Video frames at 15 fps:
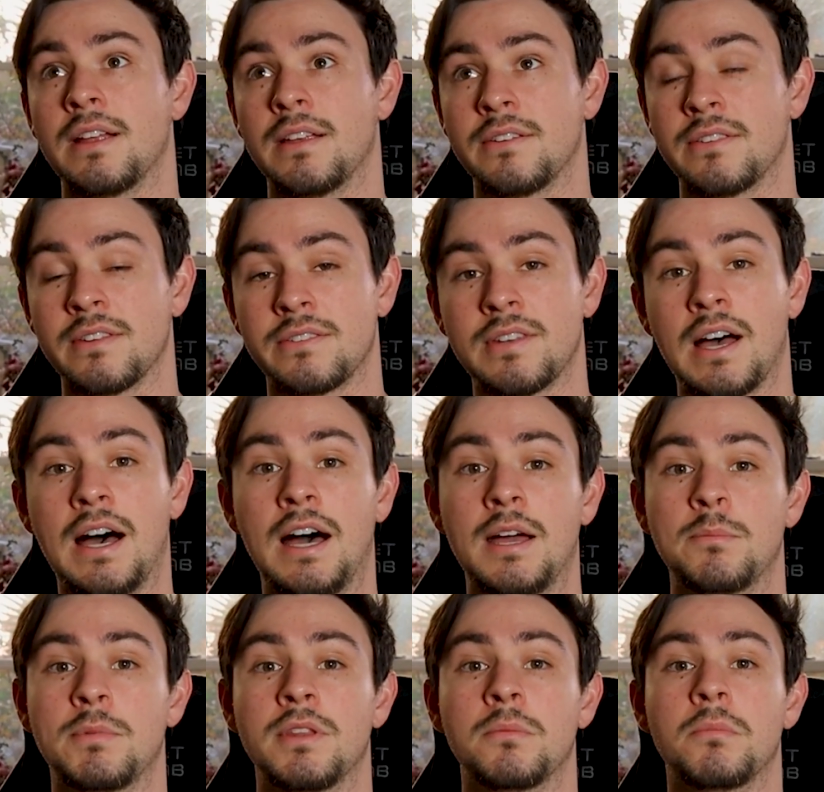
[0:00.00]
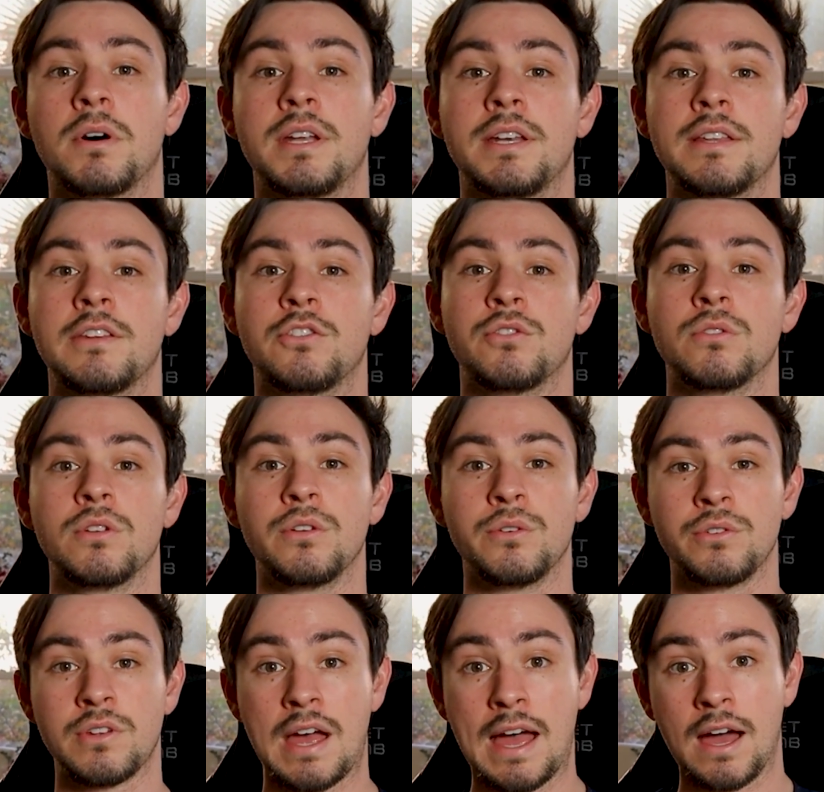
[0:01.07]
is the time and the money that you
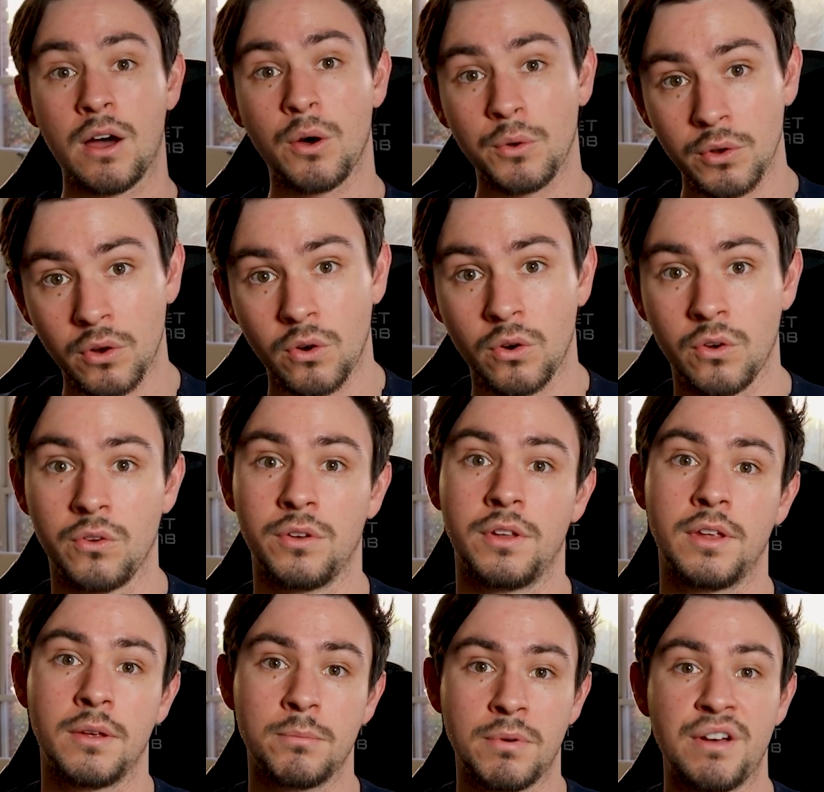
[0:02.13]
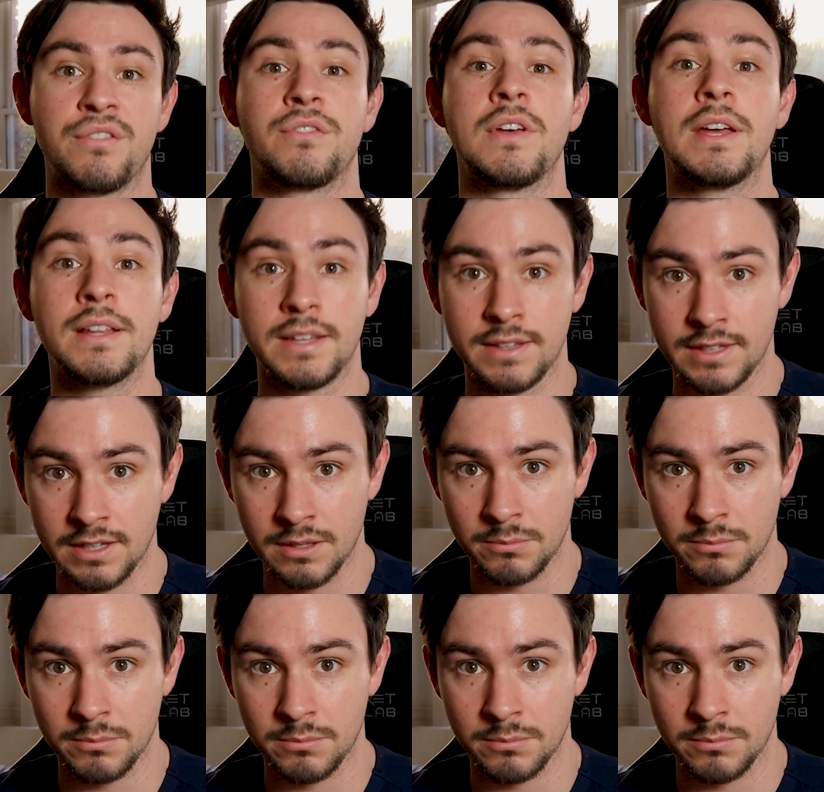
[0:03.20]
lose out on by failing the